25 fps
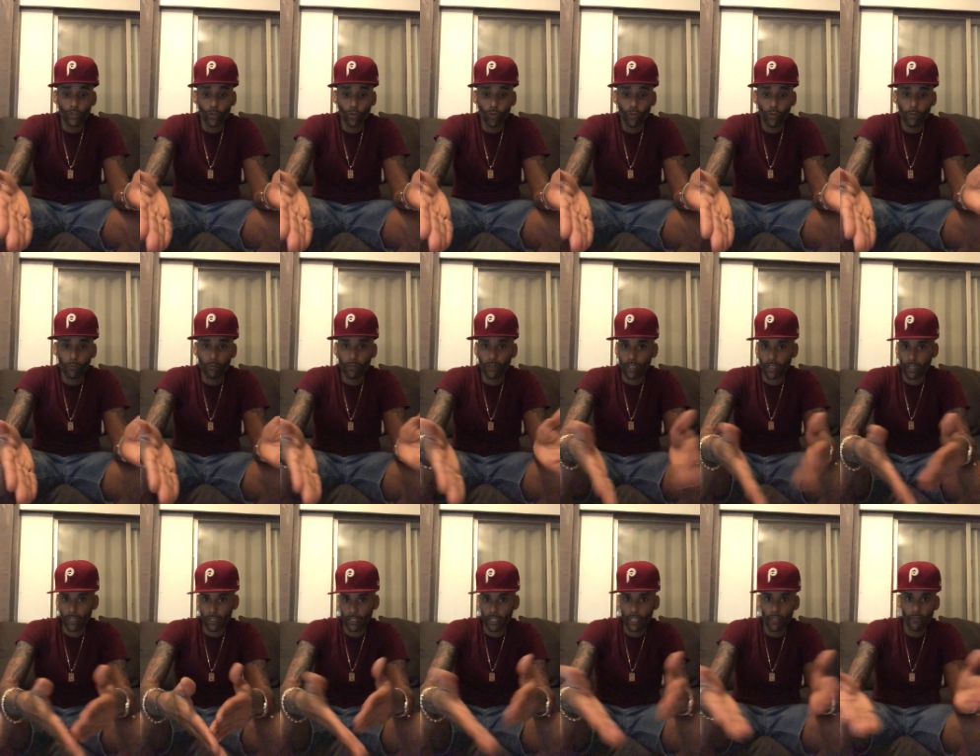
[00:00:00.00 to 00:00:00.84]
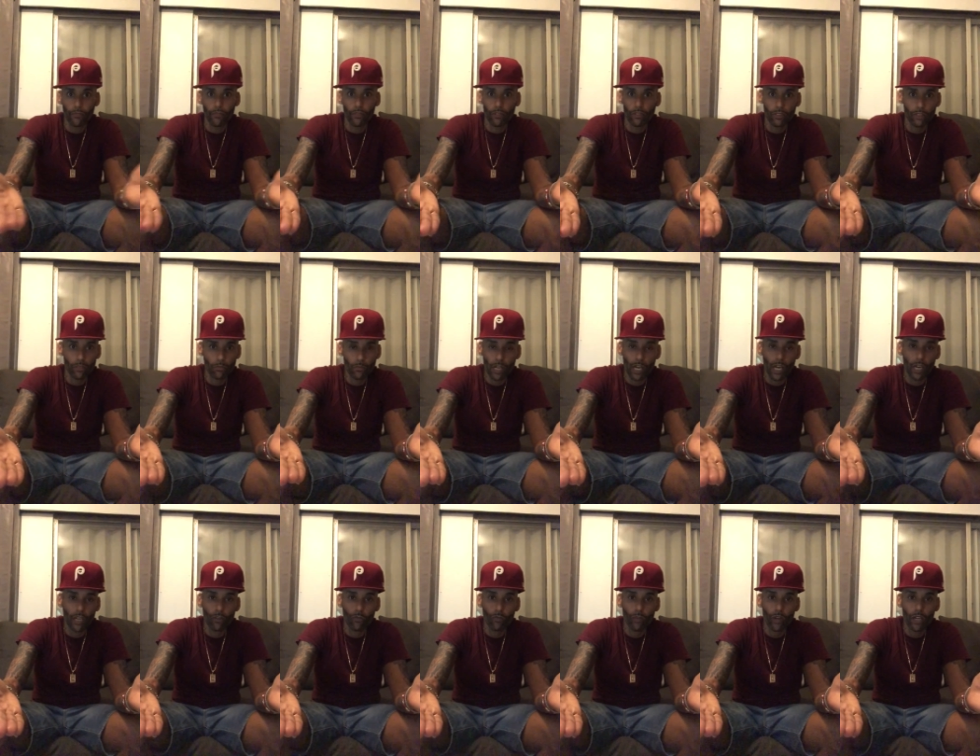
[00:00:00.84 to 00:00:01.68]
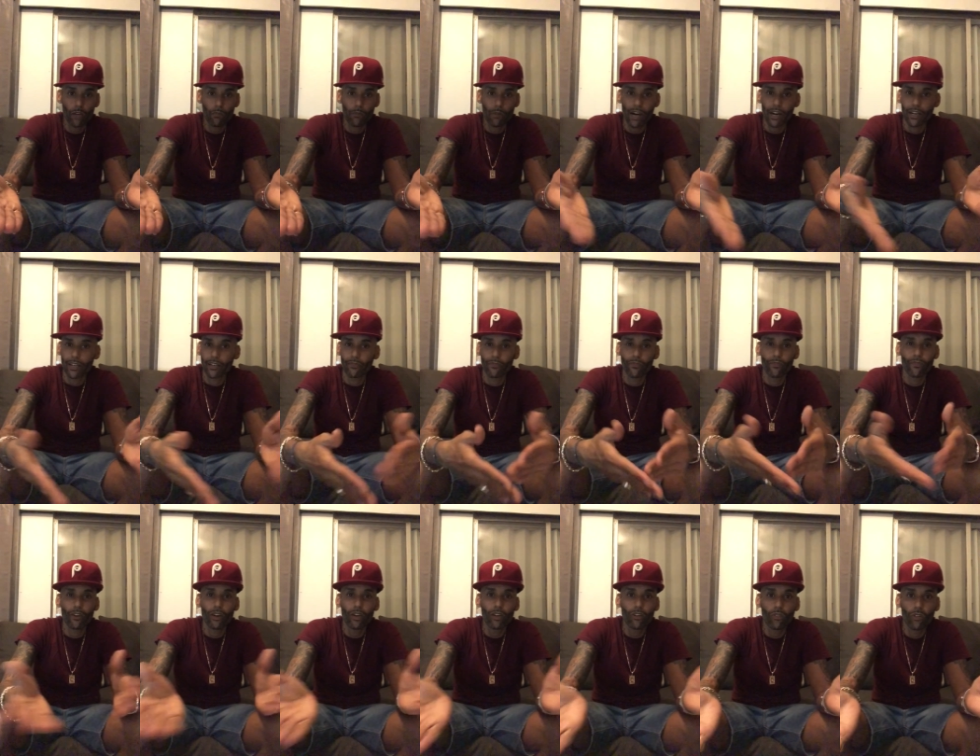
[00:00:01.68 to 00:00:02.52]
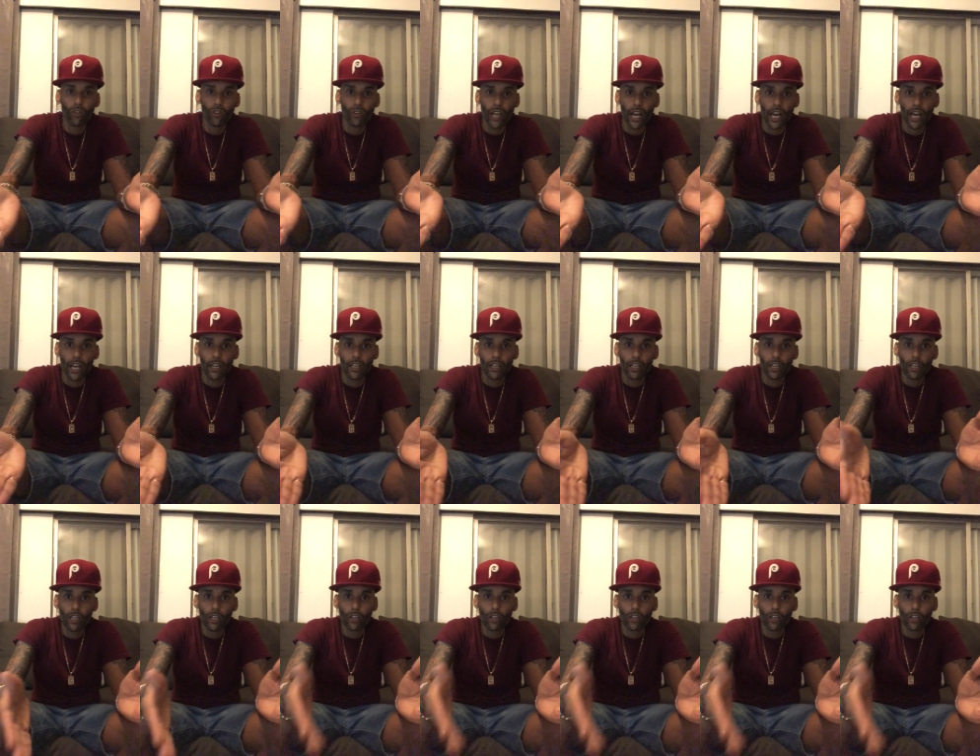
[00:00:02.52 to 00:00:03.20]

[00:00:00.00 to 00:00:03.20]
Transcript: do it because they feel some kind of way about it. Fuck all that.